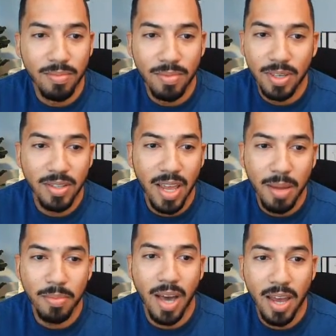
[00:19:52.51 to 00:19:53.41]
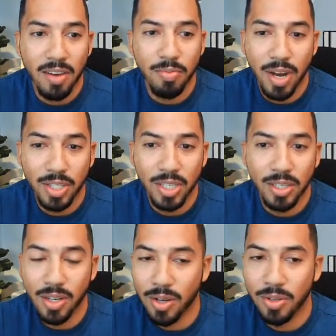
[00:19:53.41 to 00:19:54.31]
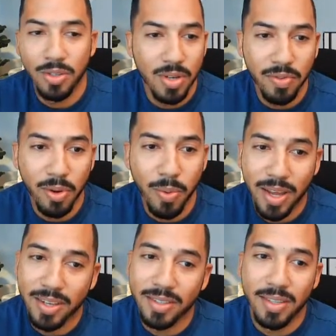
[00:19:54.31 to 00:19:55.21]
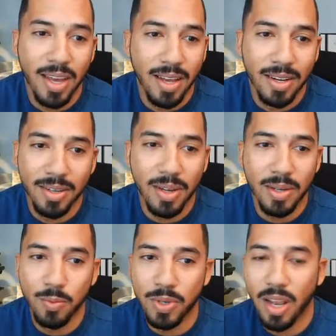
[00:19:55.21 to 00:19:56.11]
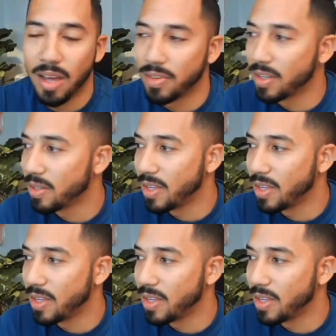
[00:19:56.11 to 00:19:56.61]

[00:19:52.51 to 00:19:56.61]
the same kind of project can go two different ways, and we love it.